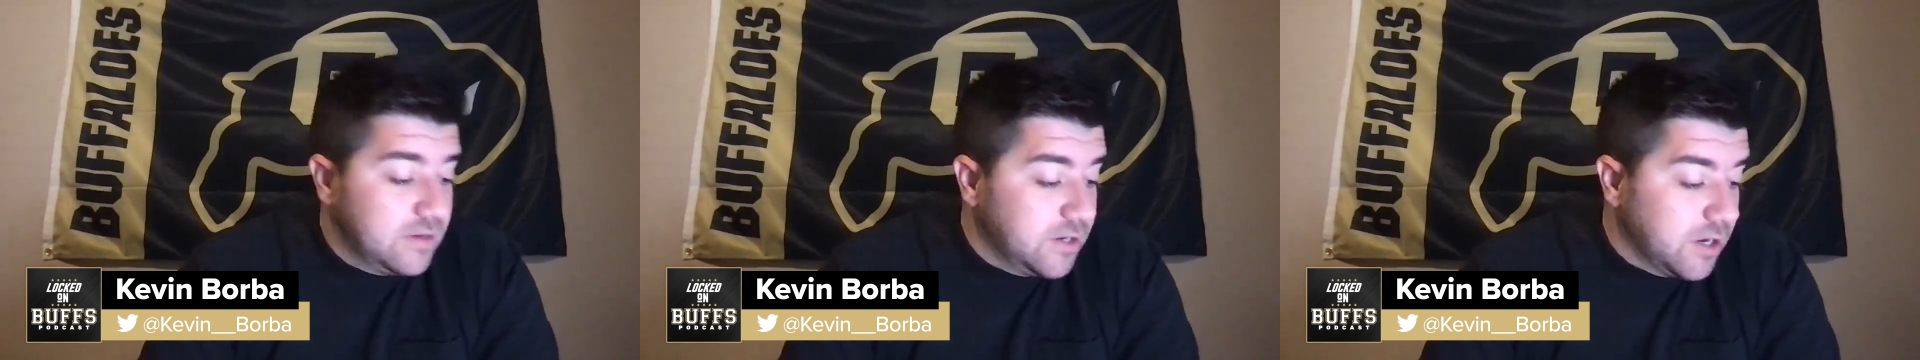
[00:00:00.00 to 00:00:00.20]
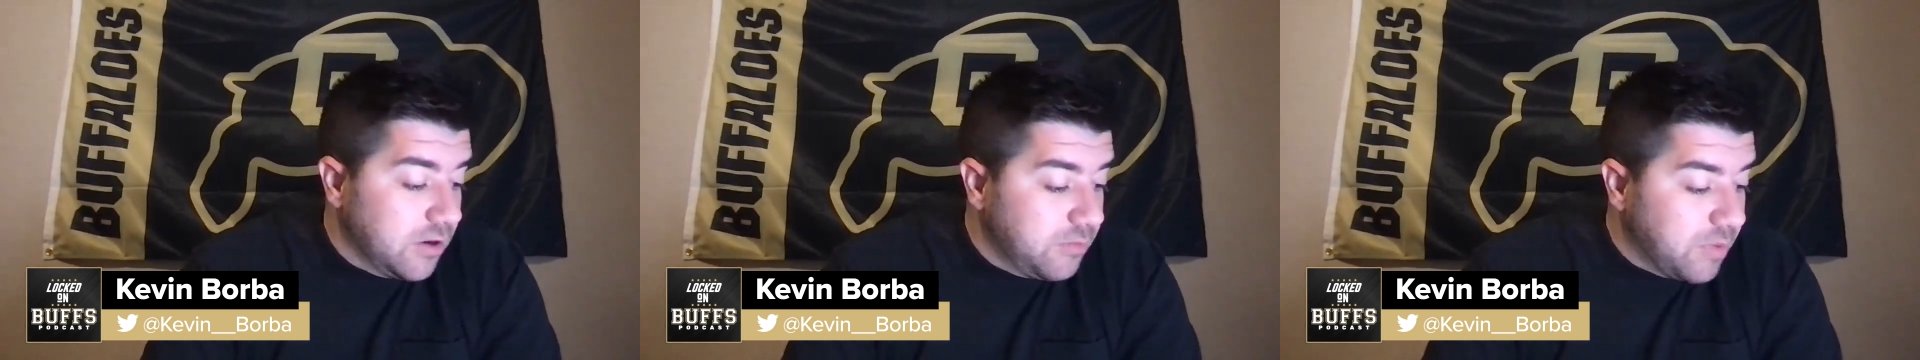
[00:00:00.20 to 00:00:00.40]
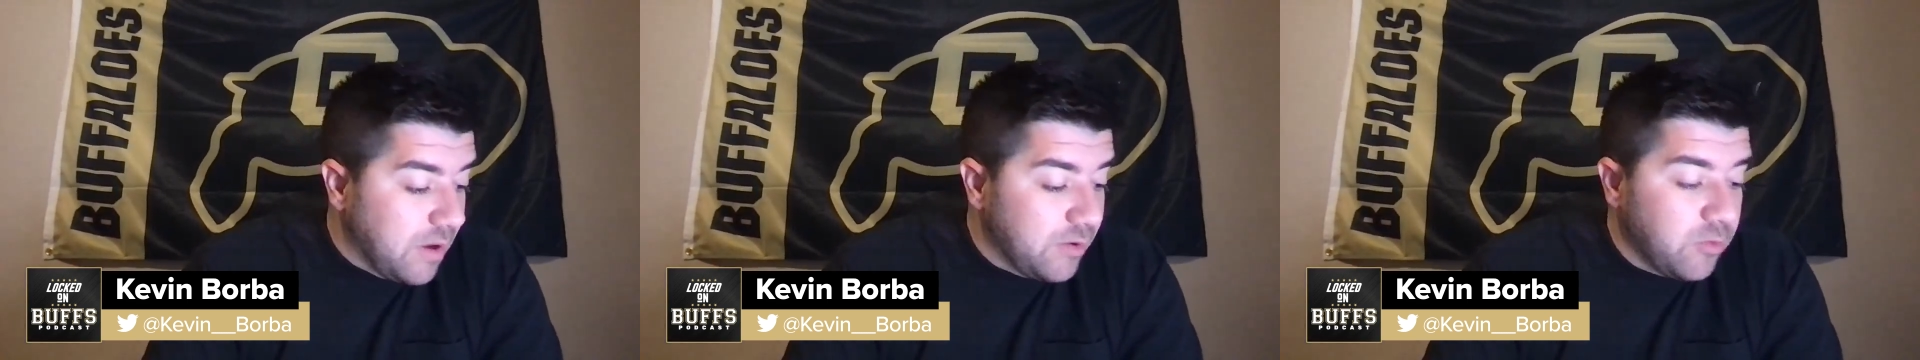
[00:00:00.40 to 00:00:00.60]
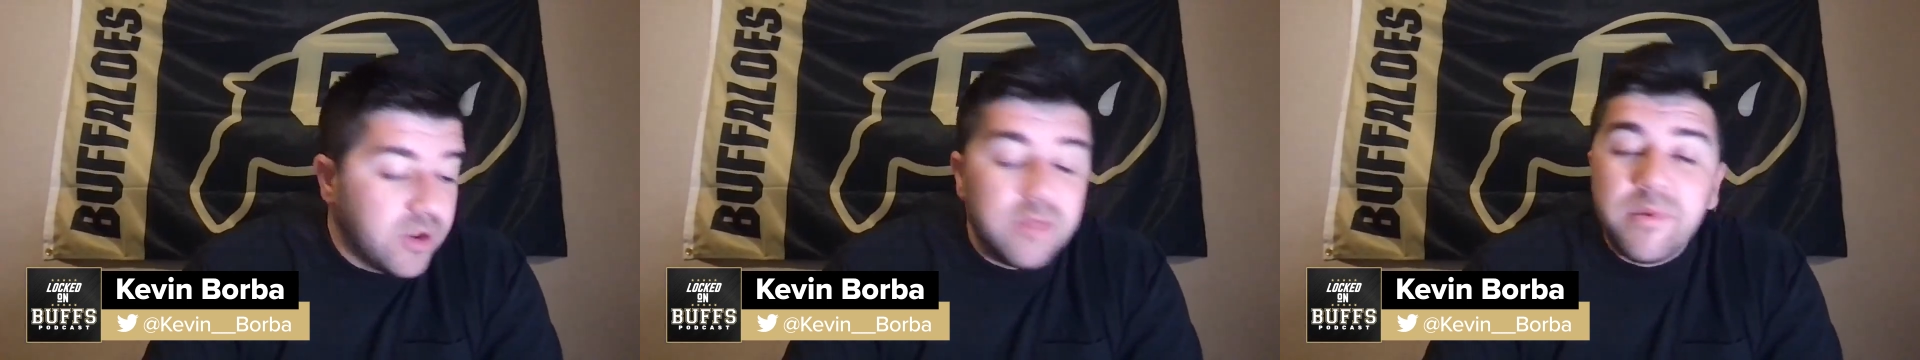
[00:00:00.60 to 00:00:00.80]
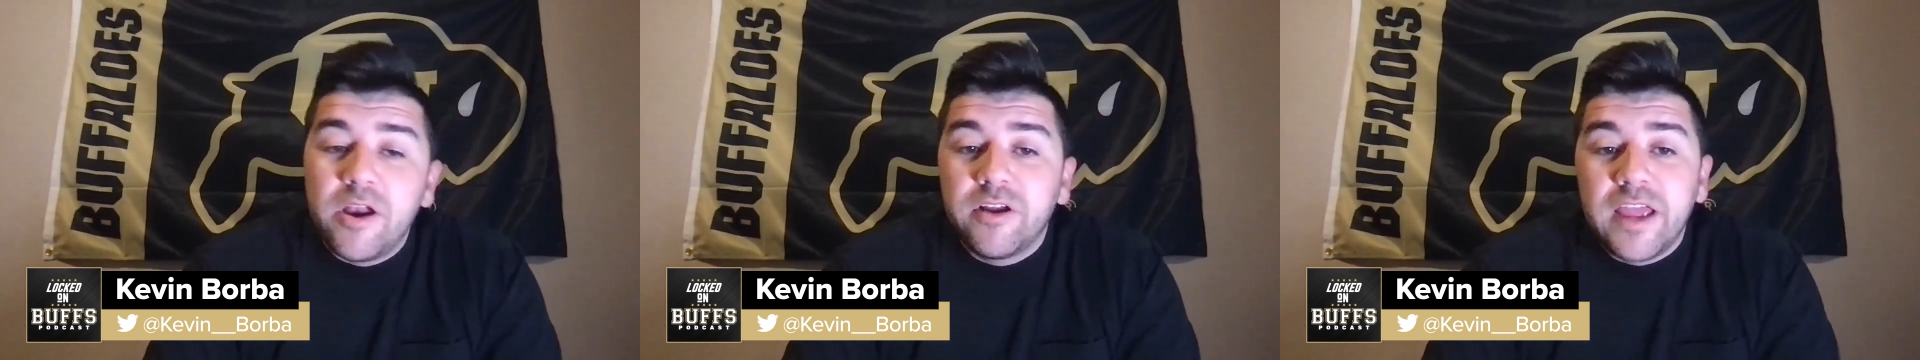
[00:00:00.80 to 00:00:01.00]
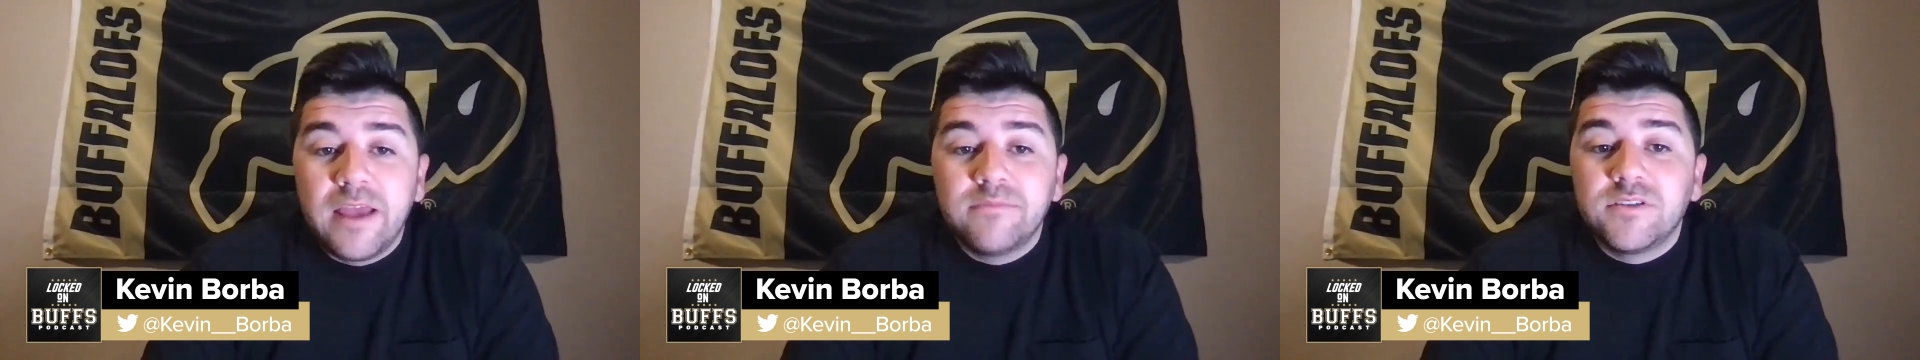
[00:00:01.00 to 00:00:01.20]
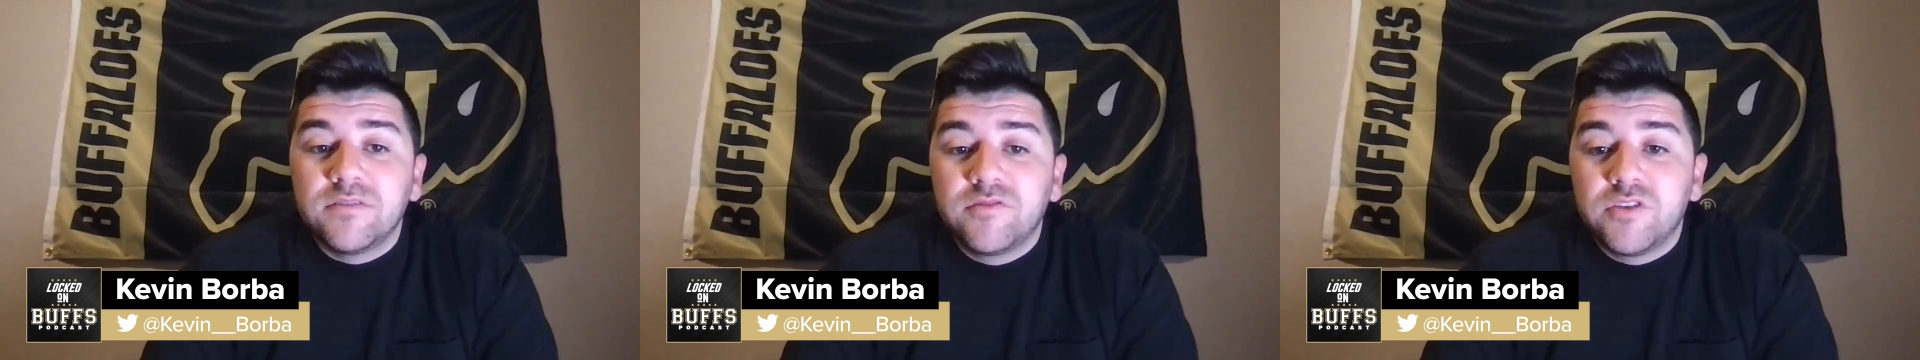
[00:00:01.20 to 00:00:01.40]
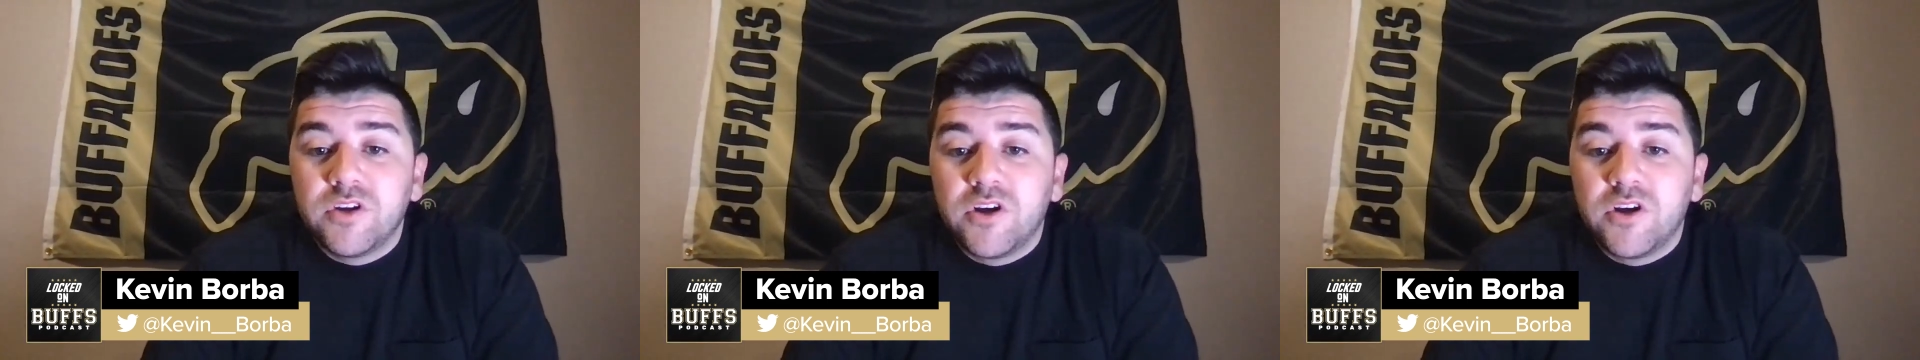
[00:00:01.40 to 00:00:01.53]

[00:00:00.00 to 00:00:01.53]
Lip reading: you know, probably one of the better games of